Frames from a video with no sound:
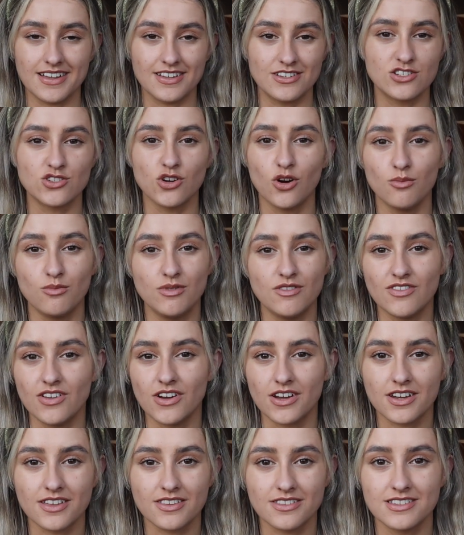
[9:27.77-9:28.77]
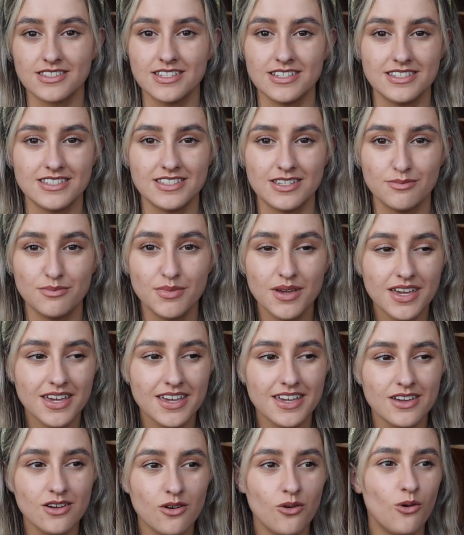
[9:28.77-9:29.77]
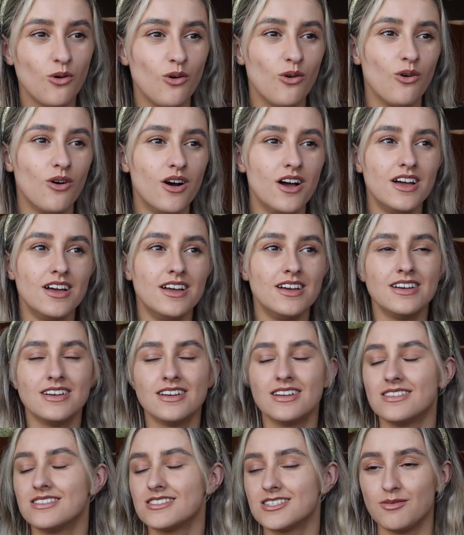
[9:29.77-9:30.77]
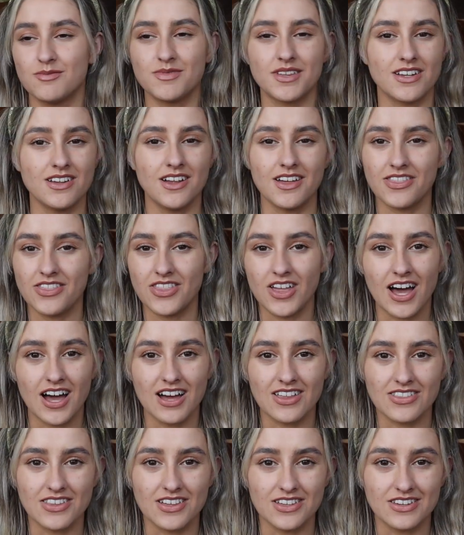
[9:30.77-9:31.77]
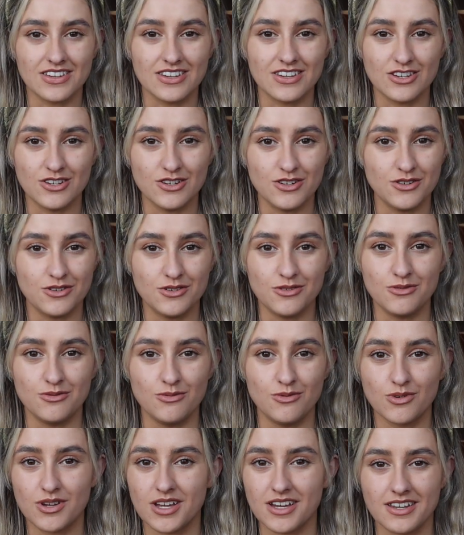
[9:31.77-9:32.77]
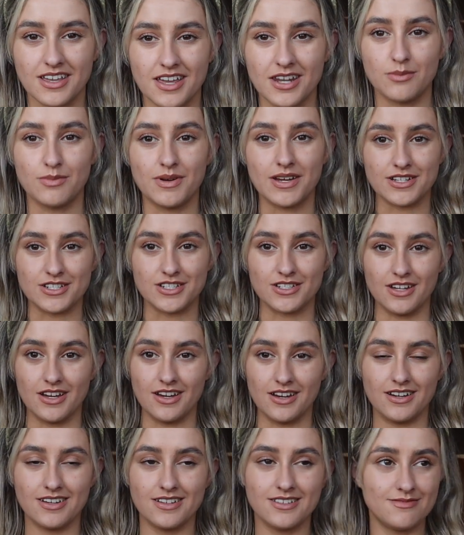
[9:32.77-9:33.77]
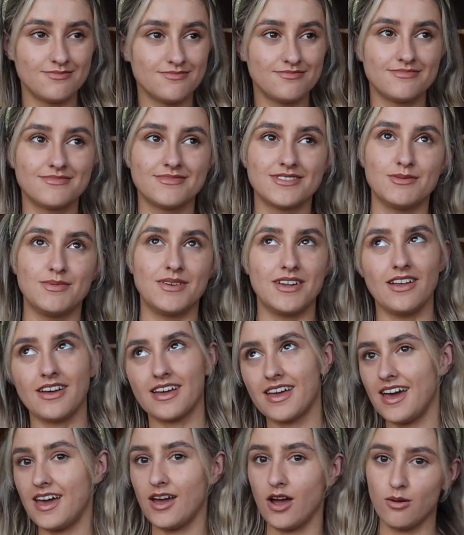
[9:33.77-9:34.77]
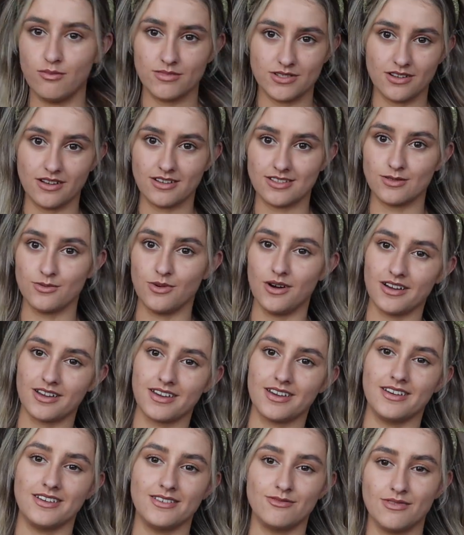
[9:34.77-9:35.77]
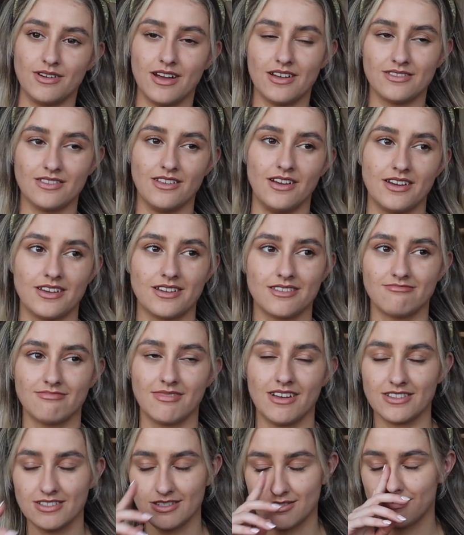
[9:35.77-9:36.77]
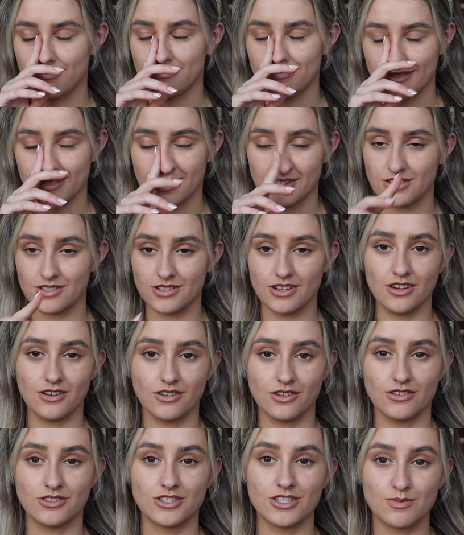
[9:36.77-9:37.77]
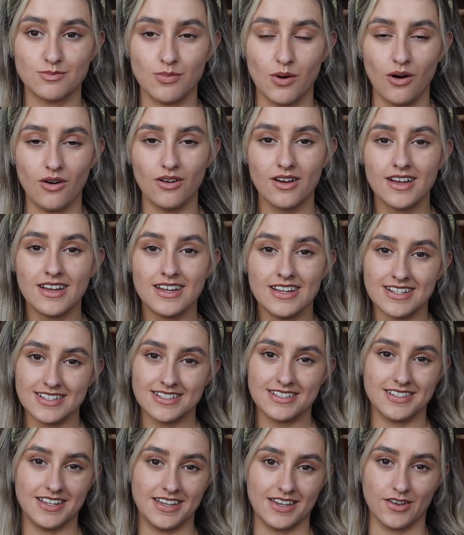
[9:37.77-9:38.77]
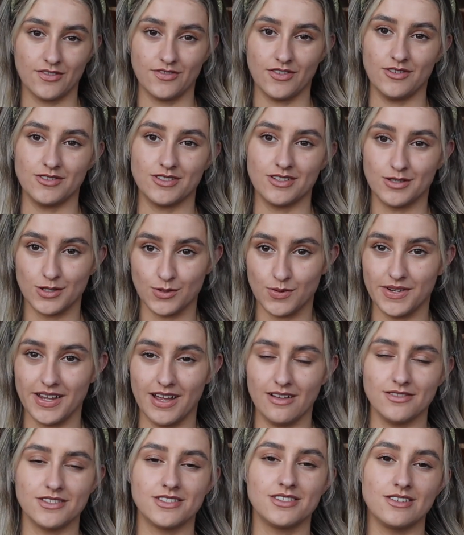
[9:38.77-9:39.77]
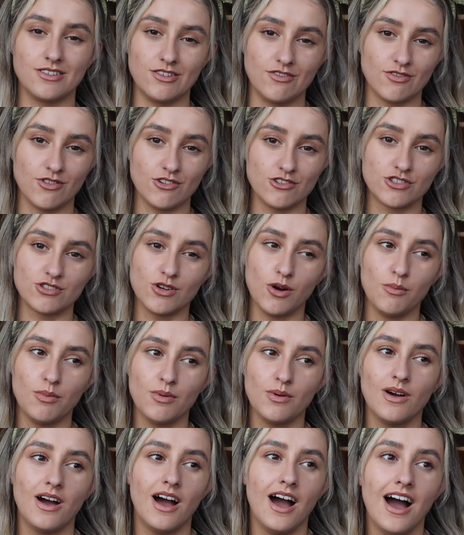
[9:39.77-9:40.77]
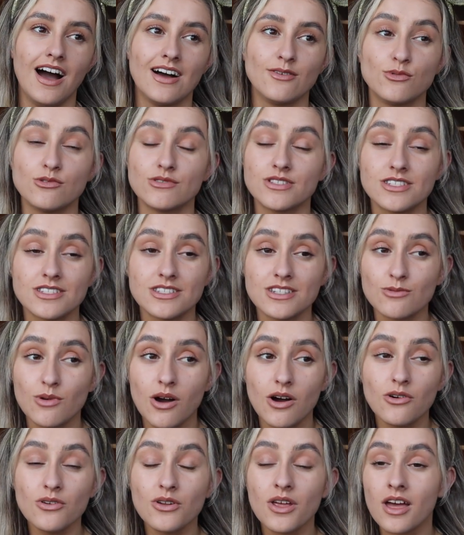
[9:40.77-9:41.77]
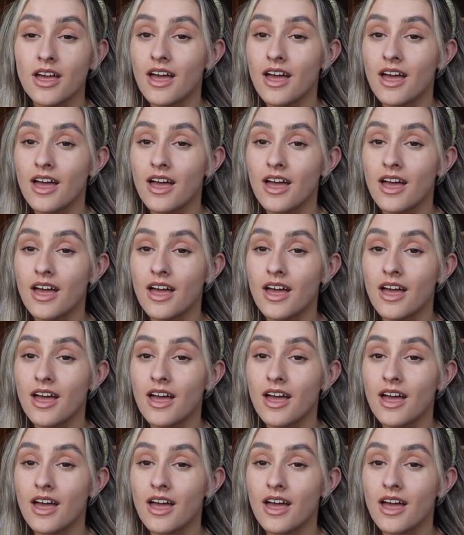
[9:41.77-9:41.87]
a job with like the DCP or something like that, then you can get a picture to be like, hey, I'm starting to work here. Like, that's such a good spot to take a photo to announce that you've got a job at Walt Disney World.